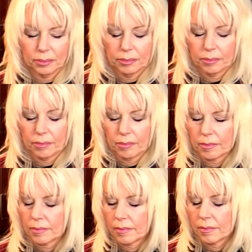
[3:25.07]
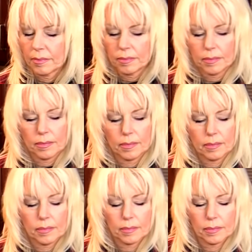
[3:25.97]

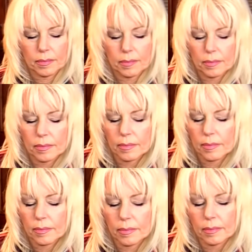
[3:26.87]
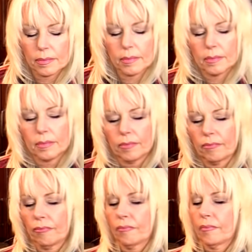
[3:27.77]

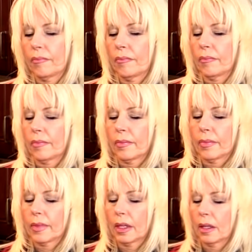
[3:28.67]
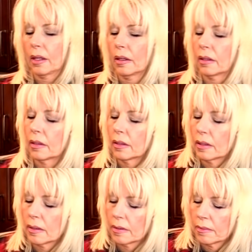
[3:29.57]

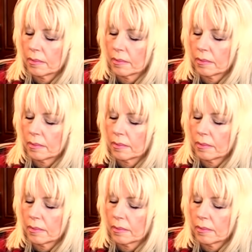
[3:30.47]
(not speaking)